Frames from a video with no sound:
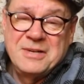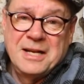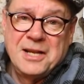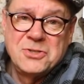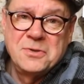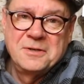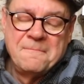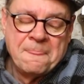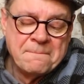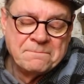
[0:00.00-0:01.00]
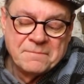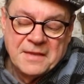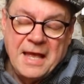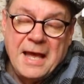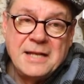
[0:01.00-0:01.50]
really, I don't.
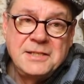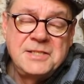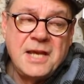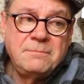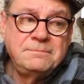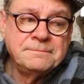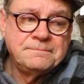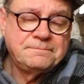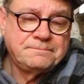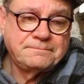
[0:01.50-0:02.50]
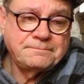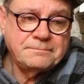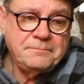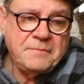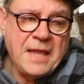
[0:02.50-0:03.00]
And um,
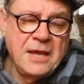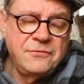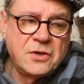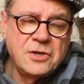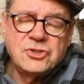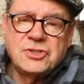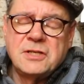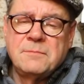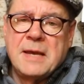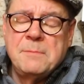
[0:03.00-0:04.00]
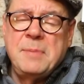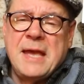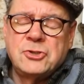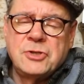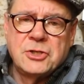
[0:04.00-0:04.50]
if you're interested in my
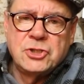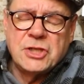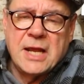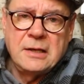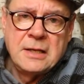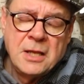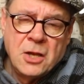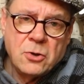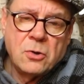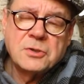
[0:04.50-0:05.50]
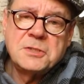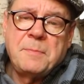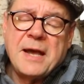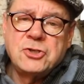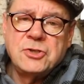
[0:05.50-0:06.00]
Patreon channel, go along to
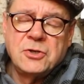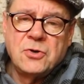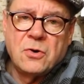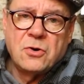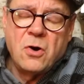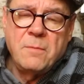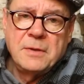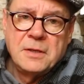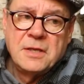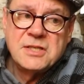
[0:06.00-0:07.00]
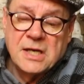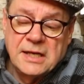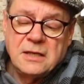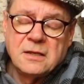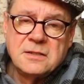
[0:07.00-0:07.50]
patreon.com. There's a
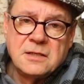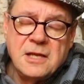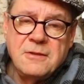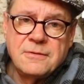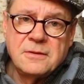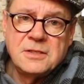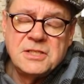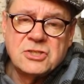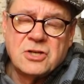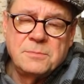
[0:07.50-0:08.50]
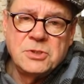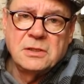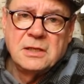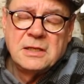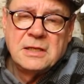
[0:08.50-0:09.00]
link underneath in the
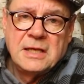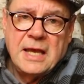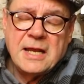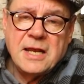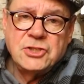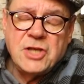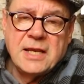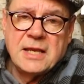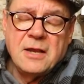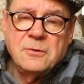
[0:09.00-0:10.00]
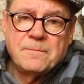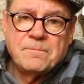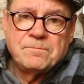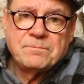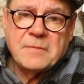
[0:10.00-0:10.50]
description, and check it out.
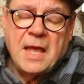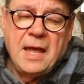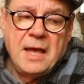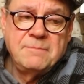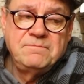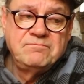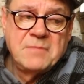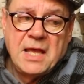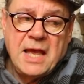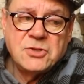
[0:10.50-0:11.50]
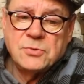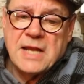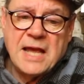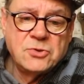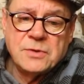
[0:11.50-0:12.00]
Um, I
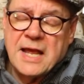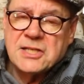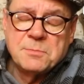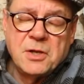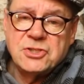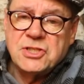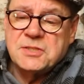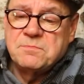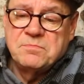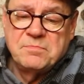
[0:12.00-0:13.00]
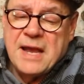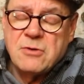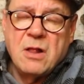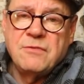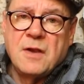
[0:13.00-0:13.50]
don't I don't ask much. Just buy
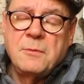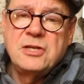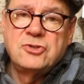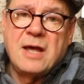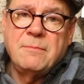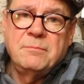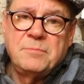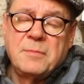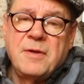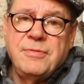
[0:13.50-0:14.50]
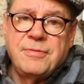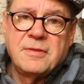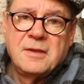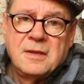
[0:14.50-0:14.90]
Ralph a wee dram per month.